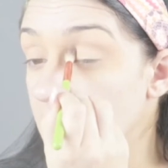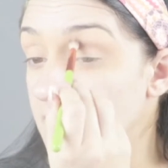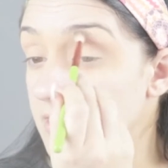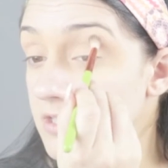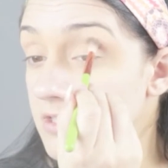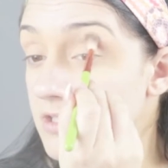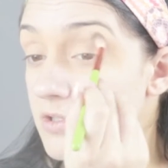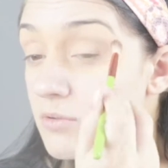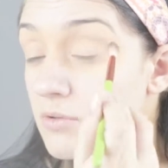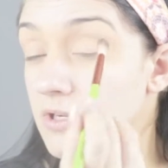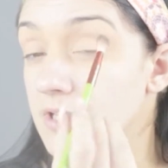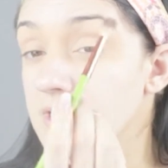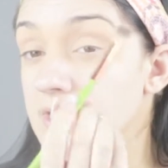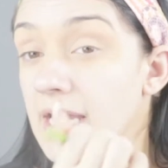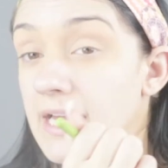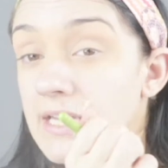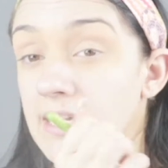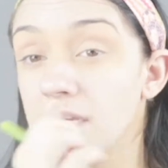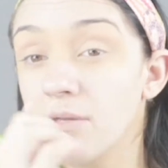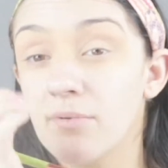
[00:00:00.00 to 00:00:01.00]
kind of towards,
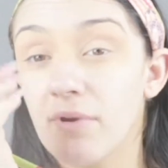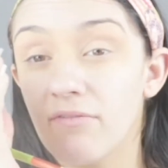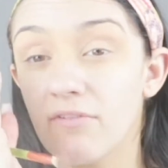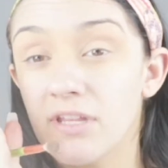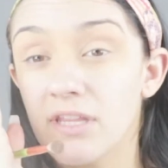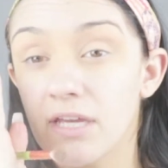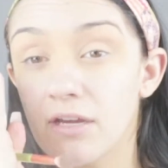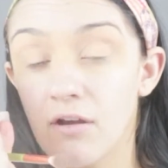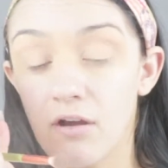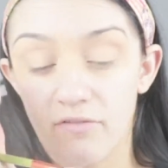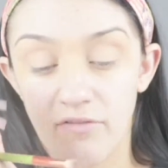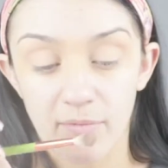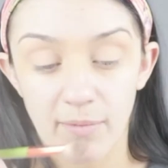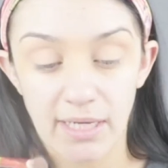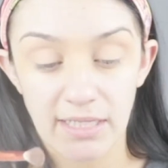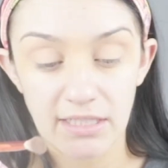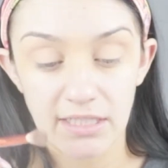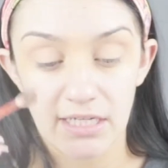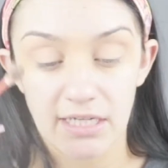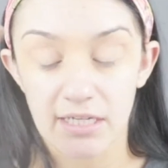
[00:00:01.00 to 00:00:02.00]
I keep everything off of
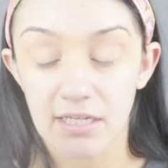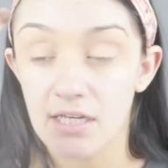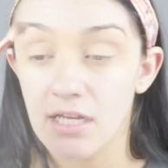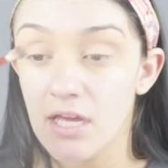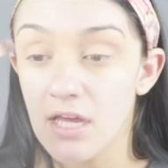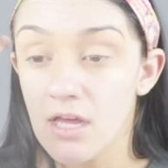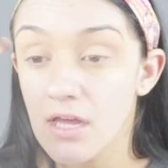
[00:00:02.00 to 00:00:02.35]
my lid